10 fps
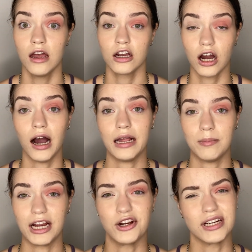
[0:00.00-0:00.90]
caught in
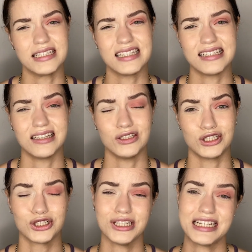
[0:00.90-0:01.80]
my creases and look
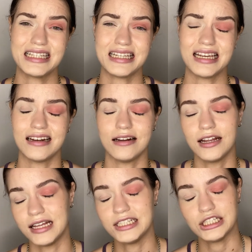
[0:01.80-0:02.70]
creasy,
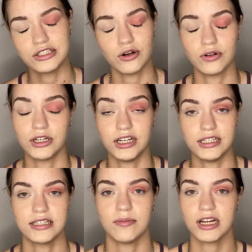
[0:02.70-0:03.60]
and they just don't look
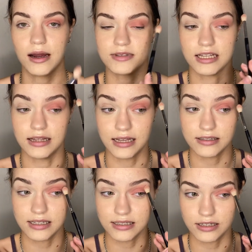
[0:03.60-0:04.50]
good sometimes, and
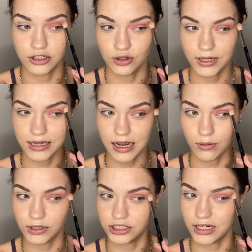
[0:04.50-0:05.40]
this isn't doing that,
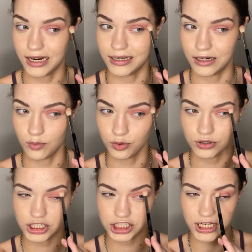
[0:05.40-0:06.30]
which I can
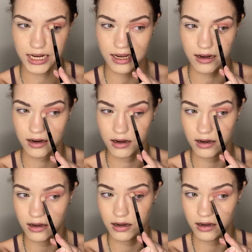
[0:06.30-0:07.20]
appreciate.
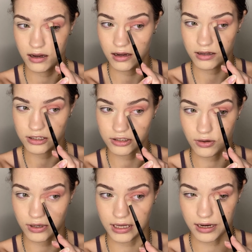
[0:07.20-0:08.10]
So
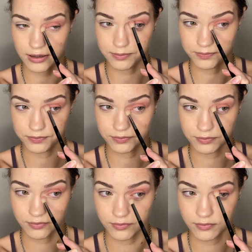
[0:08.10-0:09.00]
yeah,
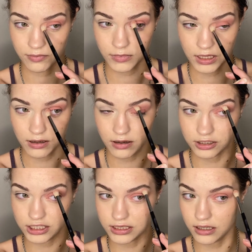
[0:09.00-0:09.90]

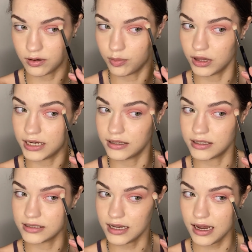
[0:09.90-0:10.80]
just gonna blend
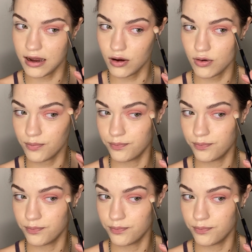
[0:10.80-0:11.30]
this out.